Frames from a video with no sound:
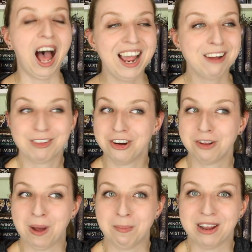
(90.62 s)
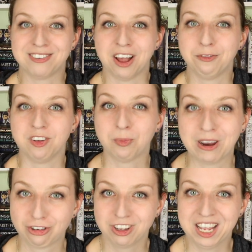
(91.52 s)
I have learned about myself,
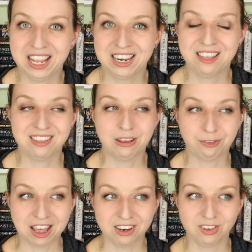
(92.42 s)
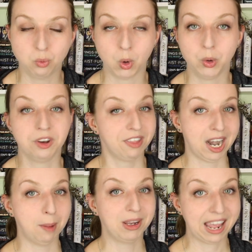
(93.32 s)
especially in the fantasy world, that
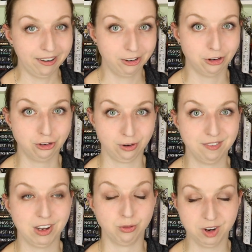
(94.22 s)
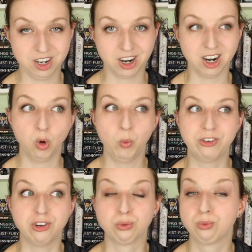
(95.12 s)
I'm a character driven reader,
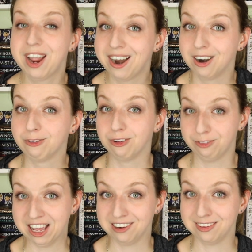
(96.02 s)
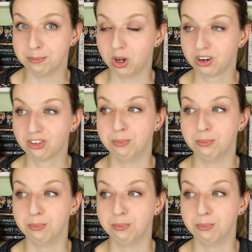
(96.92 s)
which is rare for fantasy books.